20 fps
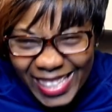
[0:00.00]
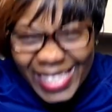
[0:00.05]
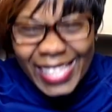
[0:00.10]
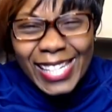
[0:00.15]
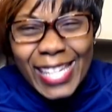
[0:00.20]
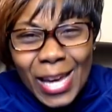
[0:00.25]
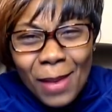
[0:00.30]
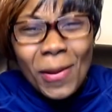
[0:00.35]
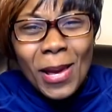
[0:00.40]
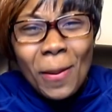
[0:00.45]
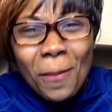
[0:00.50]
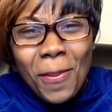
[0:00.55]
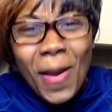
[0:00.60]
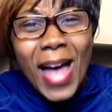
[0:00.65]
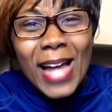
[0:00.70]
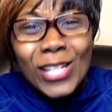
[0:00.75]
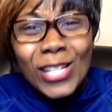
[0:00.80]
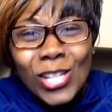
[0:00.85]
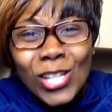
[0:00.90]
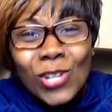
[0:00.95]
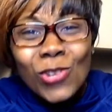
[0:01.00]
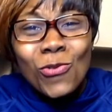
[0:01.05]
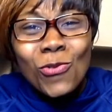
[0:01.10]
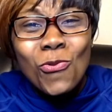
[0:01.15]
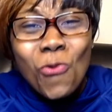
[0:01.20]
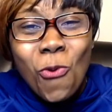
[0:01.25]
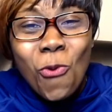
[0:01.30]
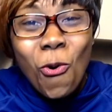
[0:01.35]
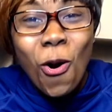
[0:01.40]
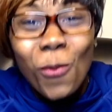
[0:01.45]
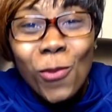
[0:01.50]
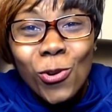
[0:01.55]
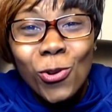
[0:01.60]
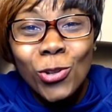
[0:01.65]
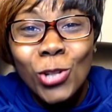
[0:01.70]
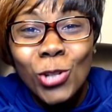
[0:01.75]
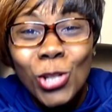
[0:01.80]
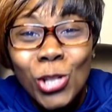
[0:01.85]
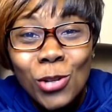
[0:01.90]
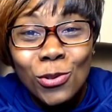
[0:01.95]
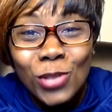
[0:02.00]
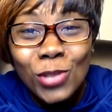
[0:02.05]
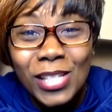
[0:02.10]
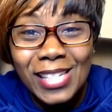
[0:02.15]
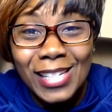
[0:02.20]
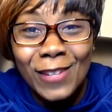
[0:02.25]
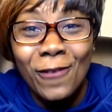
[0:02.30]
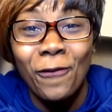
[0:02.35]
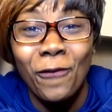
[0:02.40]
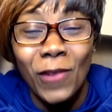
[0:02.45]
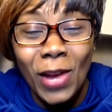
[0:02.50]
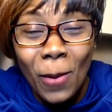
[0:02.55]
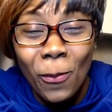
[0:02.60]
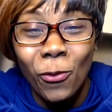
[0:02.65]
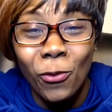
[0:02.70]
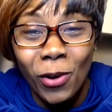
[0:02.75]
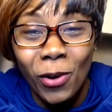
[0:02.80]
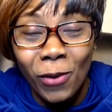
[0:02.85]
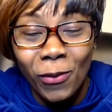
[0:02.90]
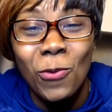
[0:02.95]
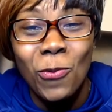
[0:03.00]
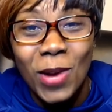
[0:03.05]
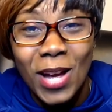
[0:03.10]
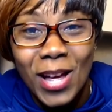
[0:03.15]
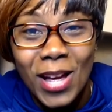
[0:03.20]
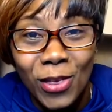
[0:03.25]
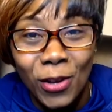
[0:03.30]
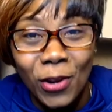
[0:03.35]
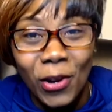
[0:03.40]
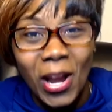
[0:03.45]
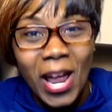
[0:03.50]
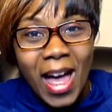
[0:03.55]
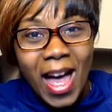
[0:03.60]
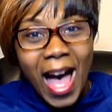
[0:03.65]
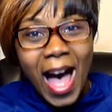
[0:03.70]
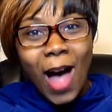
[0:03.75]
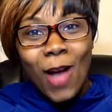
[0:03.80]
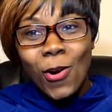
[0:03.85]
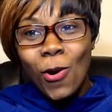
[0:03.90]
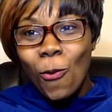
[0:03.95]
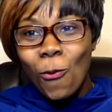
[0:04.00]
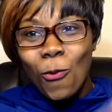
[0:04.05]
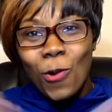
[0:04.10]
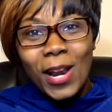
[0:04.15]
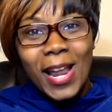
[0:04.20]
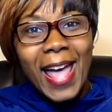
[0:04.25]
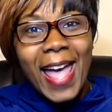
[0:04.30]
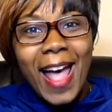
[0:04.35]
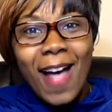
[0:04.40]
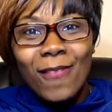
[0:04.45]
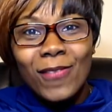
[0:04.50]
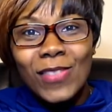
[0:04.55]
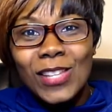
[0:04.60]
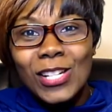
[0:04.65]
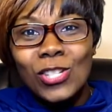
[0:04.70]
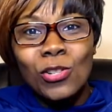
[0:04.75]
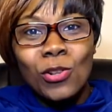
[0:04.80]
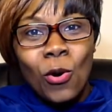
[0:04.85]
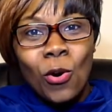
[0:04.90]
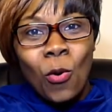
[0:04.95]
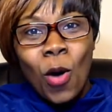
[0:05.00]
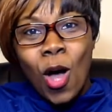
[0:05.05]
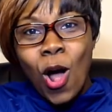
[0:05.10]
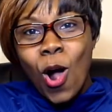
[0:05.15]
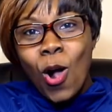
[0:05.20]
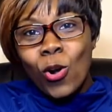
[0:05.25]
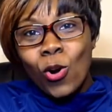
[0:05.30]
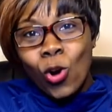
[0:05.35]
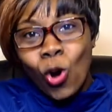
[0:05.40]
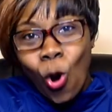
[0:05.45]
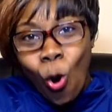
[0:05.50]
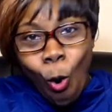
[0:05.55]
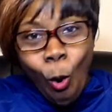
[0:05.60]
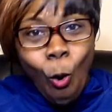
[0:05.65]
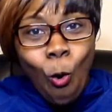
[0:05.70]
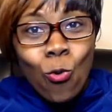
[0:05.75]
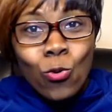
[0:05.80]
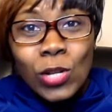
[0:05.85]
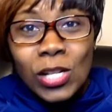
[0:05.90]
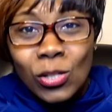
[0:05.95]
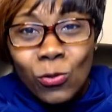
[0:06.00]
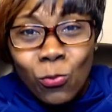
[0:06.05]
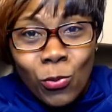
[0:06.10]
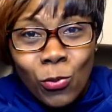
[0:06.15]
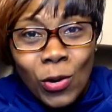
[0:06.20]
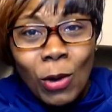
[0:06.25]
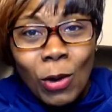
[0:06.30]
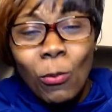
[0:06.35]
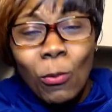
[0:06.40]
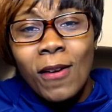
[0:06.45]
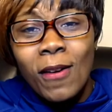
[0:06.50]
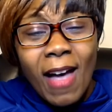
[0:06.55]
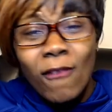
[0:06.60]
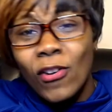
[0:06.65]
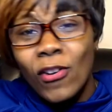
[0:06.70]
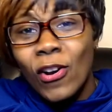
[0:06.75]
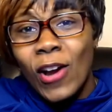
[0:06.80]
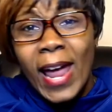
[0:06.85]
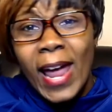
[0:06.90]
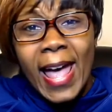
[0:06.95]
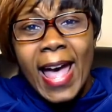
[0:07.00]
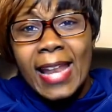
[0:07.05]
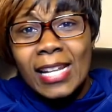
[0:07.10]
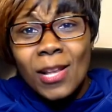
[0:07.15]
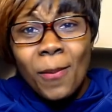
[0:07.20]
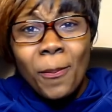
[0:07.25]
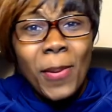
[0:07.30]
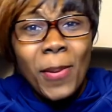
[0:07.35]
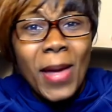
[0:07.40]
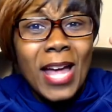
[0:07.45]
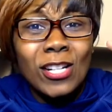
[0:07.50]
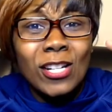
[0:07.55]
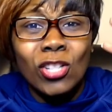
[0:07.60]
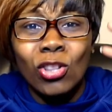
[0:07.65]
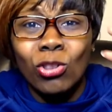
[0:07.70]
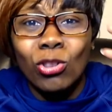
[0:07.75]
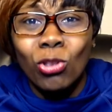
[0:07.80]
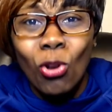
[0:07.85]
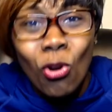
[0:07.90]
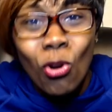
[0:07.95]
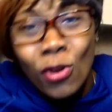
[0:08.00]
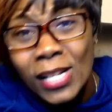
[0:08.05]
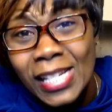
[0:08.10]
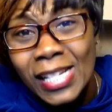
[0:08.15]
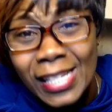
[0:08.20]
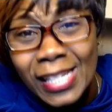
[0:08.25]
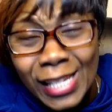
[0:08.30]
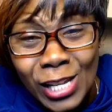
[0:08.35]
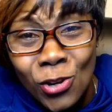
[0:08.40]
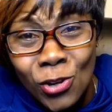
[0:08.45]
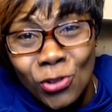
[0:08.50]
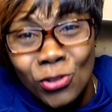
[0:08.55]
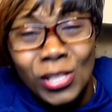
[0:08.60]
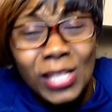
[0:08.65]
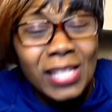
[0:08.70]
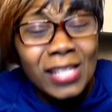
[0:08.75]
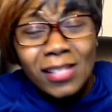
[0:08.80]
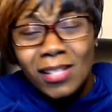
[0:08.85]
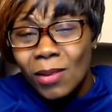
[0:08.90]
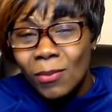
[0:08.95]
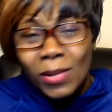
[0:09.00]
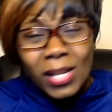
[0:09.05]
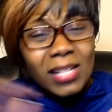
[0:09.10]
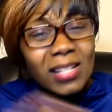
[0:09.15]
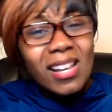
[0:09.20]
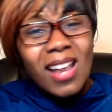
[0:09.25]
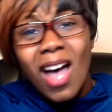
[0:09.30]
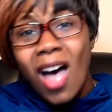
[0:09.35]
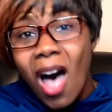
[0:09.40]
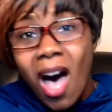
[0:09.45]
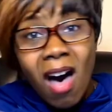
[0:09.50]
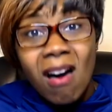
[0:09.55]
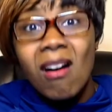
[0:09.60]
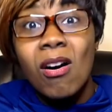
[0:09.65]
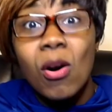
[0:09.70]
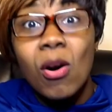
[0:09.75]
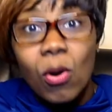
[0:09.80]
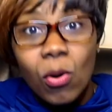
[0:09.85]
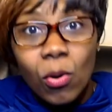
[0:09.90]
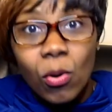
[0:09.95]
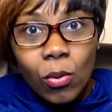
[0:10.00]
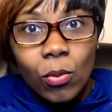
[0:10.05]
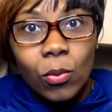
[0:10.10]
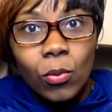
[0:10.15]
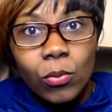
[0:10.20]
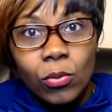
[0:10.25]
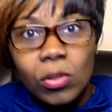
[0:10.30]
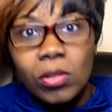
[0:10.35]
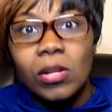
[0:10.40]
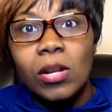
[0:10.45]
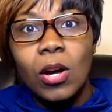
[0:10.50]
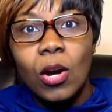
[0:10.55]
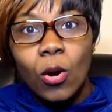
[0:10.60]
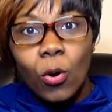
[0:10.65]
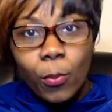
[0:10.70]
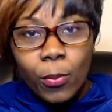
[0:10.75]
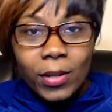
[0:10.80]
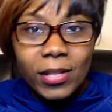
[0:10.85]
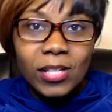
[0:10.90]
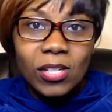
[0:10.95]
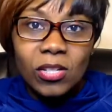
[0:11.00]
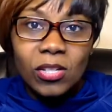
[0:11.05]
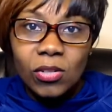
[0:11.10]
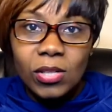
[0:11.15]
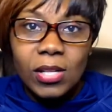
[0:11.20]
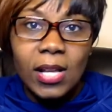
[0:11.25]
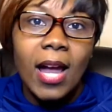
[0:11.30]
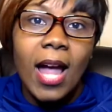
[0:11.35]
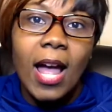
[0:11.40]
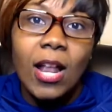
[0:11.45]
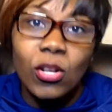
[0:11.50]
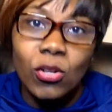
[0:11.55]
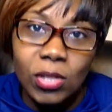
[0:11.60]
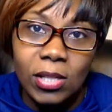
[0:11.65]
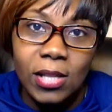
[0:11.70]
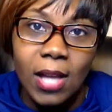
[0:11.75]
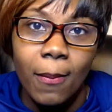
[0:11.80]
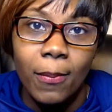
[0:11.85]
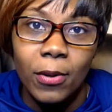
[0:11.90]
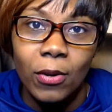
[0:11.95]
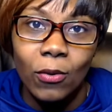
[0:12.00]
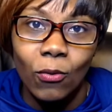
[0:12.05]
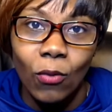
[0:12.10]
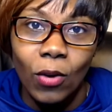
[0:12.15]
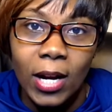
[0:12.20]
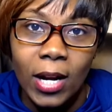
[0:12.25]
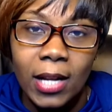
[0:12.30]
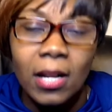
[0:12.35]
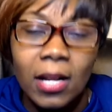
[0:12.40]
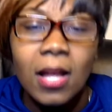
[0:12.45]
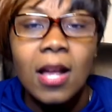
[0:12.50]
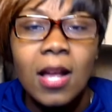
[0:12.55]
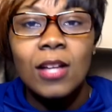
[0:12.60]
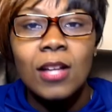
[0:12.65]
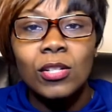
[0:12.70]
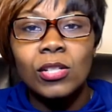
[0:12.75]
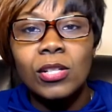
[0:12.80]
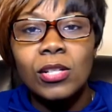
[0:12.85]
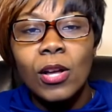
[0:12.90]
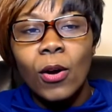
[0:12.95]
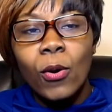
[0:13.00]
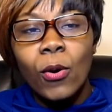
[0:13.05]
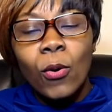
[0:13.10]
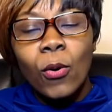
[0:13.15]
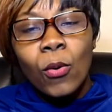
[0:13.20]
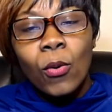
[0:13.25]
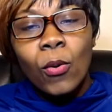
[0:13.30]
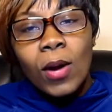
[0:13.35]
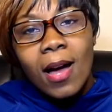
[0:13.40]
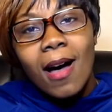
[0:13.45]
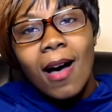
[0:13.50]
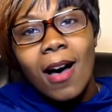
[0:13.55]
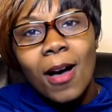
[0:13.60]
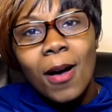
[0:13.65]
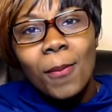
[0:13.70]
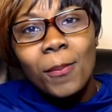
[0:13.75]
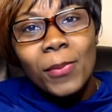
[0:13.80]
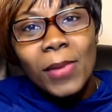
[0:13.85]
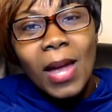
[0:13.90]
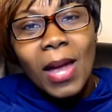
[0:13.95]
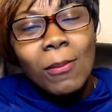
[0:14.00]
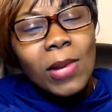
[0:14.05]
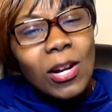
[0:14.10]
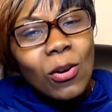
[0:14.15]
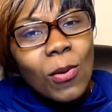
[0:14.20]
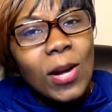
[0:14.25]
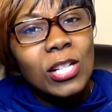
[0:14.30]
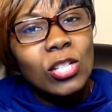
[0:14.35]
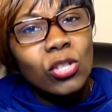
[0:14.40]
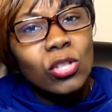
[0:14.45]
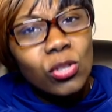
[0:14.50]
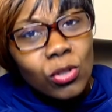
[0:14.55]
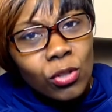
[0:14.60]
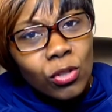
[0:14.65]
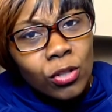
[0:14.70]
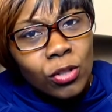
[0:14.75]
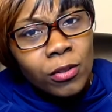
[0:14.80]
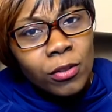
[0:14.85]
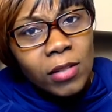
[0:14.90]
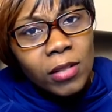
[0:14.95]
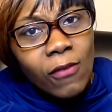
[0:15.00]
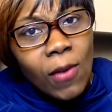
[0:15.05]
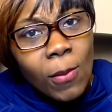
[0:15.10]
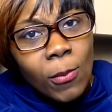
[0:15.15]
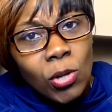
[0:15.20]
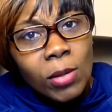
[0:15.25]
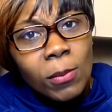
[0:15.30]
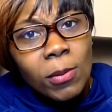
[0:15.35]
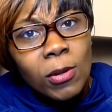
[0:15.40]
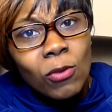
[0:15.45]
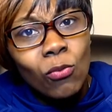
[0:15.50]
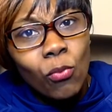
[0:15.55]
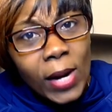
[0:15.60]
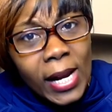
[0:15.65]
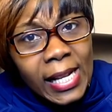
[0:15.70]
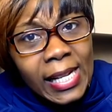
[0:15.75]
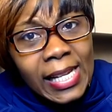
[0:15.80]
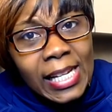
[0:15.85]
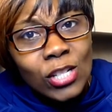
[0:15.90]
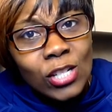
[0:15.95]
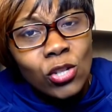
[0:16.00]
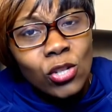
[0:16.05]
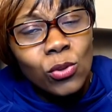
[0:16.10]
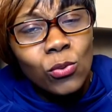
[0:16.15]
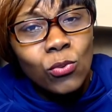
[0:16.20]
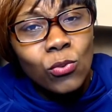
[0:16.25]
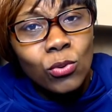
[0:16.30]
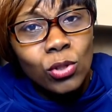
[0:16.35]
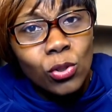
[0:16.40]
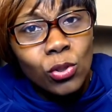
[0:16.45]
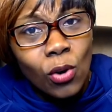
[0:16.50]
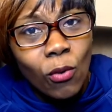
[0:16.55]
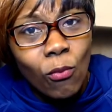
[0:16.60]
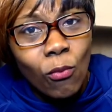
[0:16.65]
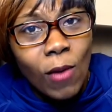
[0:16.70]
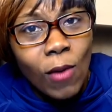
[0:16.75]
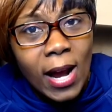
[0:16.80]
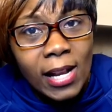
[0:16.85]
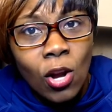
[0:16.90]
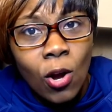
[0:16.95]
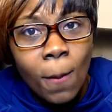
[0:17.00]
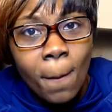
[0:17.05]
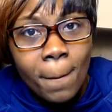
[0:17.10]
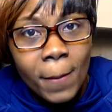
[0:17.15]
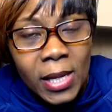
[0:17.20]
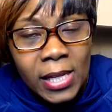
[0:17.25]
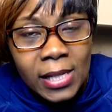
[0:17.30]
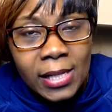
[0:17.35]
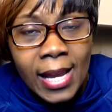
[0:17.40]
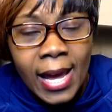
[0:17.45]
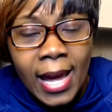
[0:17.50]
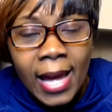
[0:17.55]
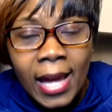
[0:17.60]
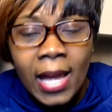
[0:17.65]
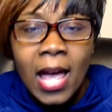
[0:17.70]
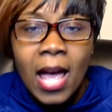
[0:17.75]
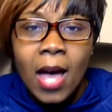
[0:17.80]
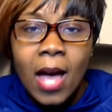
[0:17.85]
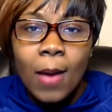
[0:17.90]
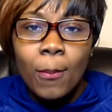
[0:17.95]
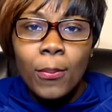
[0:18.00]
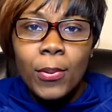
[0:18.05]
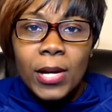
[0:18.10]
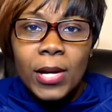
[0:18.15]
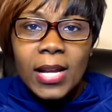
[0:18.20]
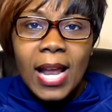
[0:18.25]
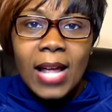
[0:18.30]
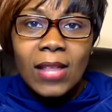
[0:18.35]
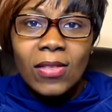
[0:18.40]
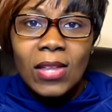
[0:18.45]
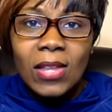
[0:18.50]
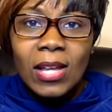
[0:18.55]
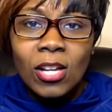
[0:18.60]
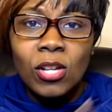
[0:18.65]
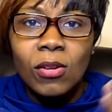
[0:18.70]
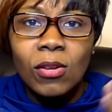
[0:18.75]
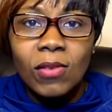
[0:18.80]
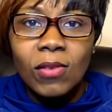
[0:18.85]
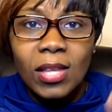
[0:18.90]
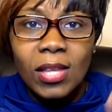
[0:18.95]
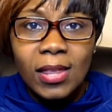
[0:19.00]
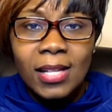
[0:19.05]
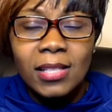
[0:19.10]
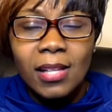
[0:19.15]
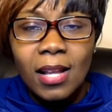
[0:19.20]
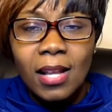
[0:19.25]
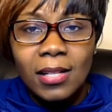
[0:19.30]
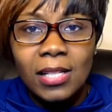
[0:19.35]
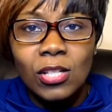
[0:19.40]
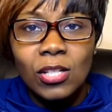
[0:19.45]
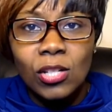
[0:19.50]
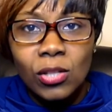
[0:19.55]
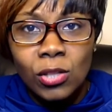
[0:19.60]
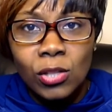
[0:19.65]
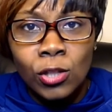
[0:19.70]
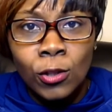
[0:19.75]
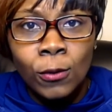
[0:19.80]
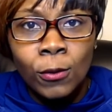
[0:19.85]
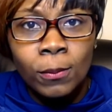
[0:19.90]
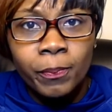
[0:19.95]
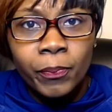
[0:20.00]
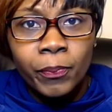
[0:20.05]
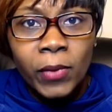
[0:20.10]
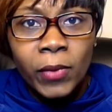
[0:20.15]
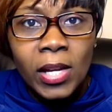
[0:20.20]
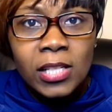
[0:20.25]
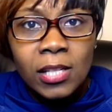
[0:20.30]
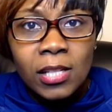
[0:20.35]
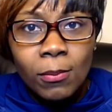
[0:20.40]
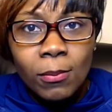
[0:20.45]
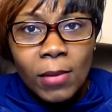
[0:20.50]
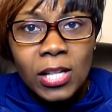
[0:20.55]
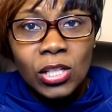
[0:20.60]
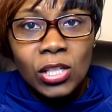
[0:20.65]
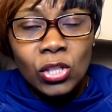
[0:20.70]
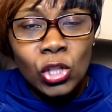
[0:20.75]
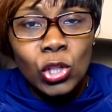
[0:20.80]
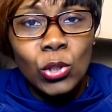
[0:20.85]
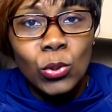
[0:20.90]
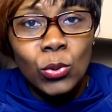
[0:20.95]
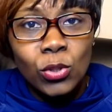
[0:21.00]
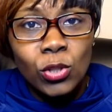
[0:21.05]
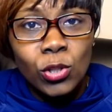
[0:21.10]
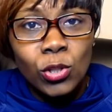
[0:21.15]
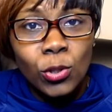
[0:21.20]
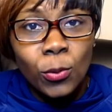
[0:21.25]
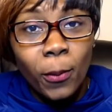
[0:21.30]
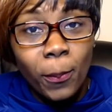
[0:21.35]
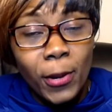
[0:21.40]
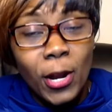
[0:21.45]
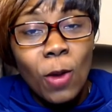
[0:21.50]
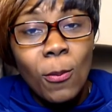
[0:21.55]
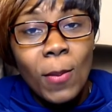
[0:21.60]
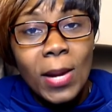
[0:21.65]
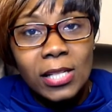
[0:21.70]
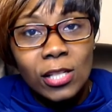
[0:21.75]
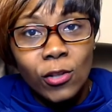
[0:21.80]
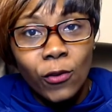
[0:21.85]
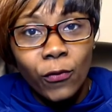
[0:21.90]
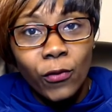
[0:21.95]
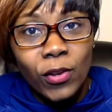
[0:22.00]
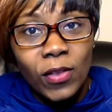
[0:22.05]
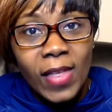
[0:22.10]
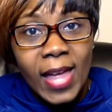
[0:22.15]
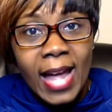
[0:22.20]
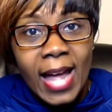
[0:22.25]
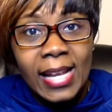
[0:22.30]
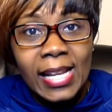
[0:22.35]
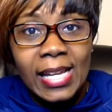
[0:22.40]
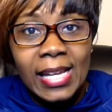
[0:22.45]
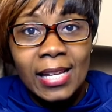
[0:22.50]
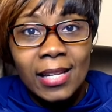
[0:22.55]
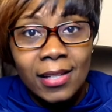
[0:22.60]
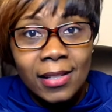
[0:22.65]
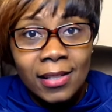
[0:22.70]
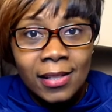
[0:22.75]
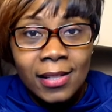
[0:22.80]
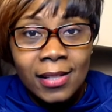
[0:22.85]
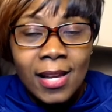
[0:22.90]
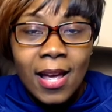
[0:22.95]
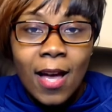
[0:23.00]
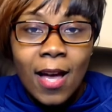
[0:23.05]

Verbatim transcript: Give me back to normal Houston February weather. I don't want to have this, you know, coldest week we've ever had in the past 30 years. And so I'm like, no, no. But you know, it's like, how do you stop it? Right. So um, I'm not quite sure if I'm going to be ready to start writing on Monday. But I think, you know, the things that I need to do to make to to prepare myself for that is